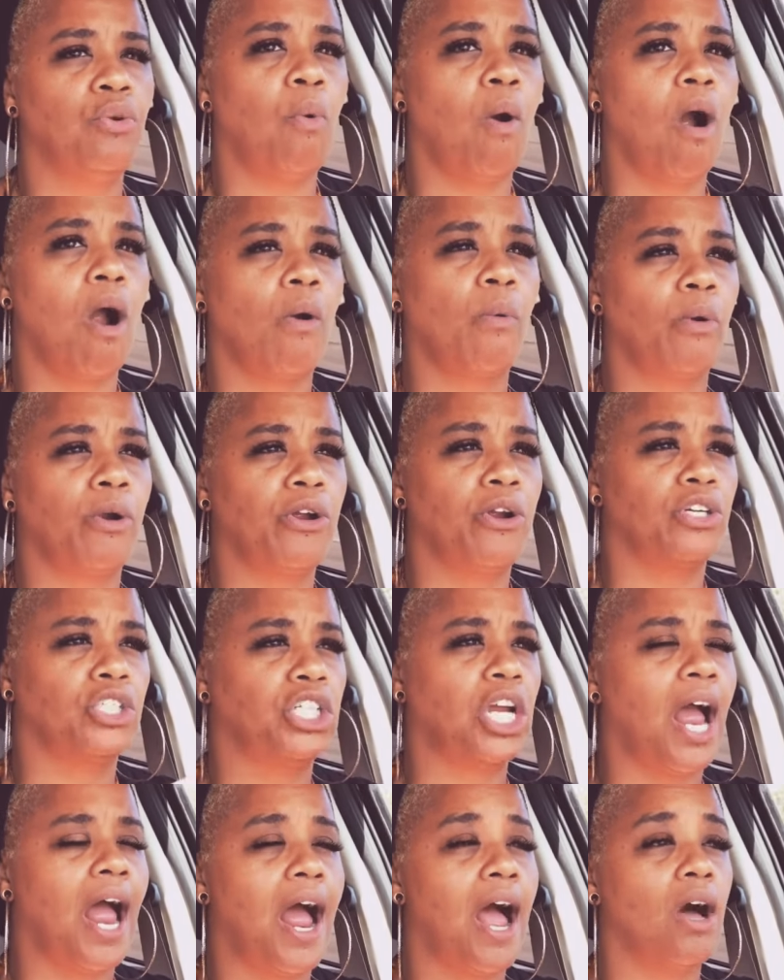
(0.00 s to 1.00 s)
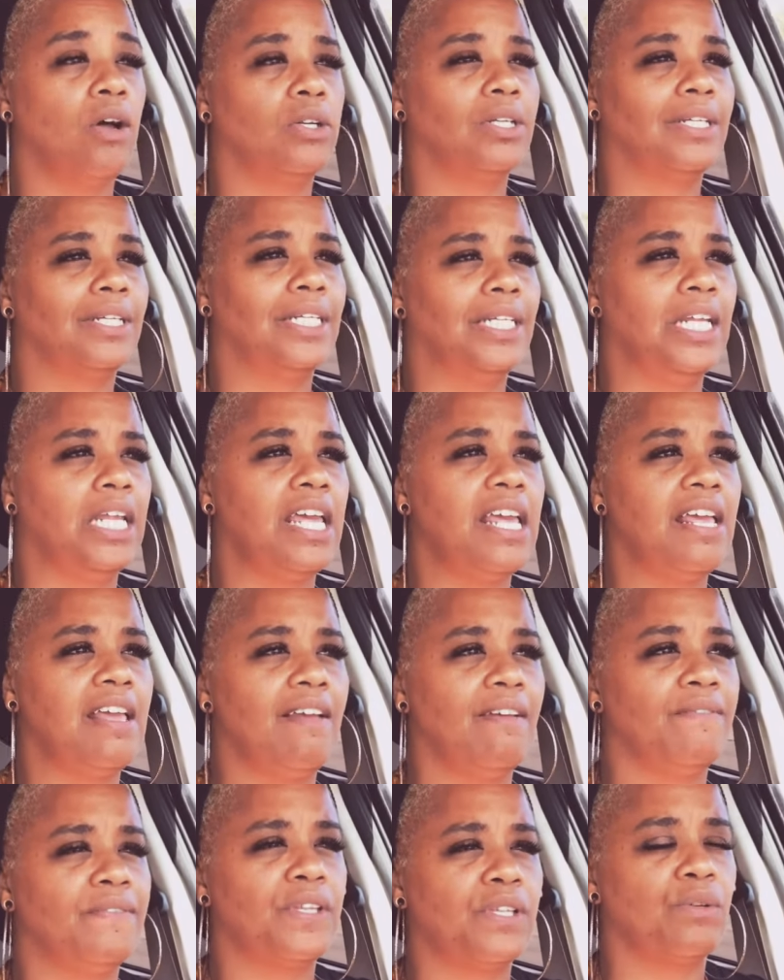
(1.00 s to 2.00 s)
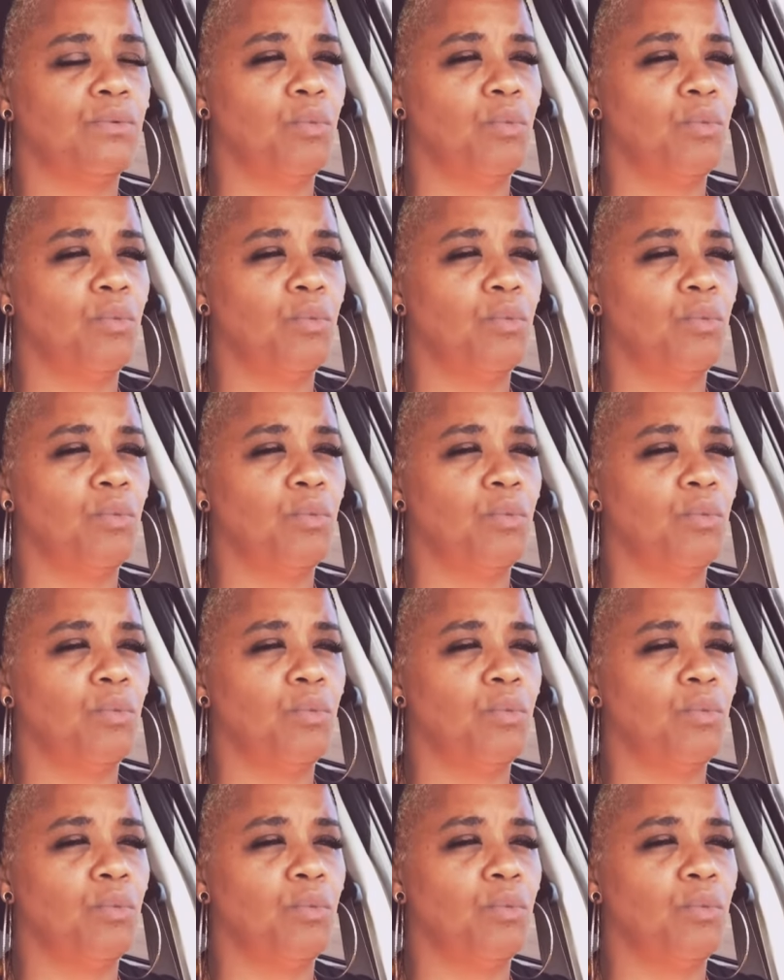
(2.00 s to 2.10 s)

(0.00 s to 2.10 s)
you are where your child leaves,